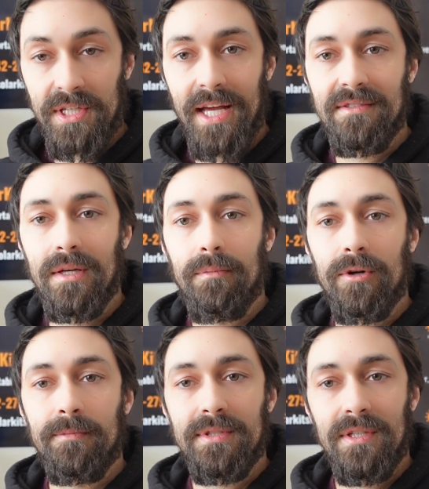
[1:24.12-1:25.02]
testing
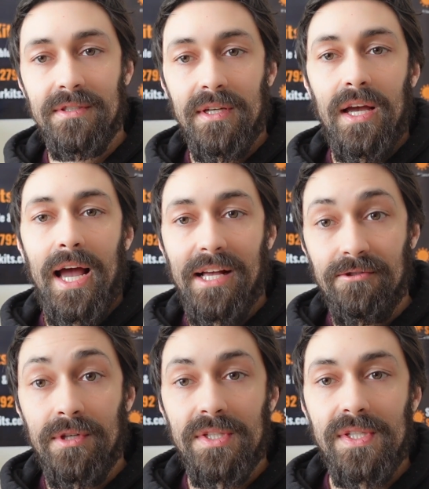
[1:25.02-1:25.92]
purposes, as
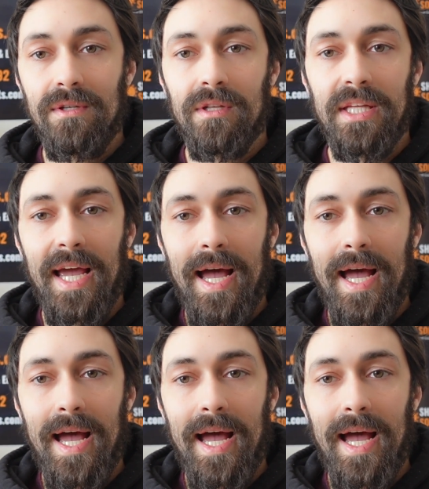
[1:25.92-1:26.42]
you can see on the